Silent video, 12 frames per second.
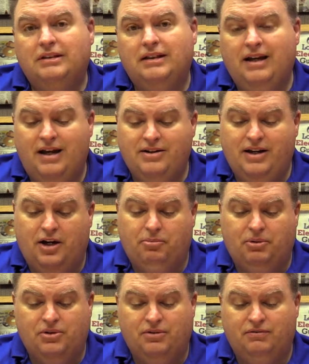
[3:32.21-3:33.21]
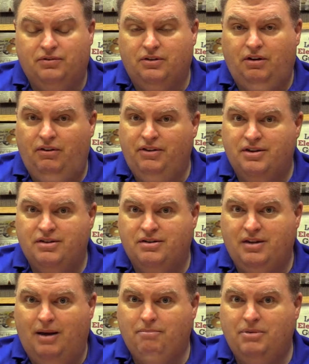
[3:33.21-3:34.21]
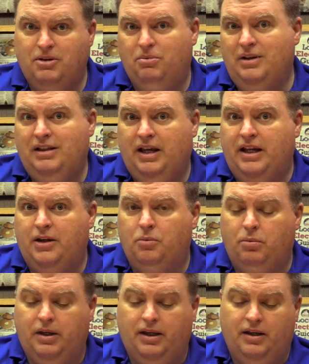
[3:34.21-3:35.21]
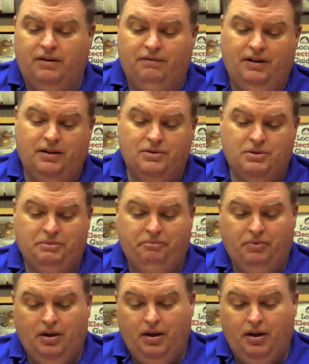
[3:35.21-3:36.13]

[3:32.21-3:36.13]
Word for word: the contact person for all the zombie related weekend events.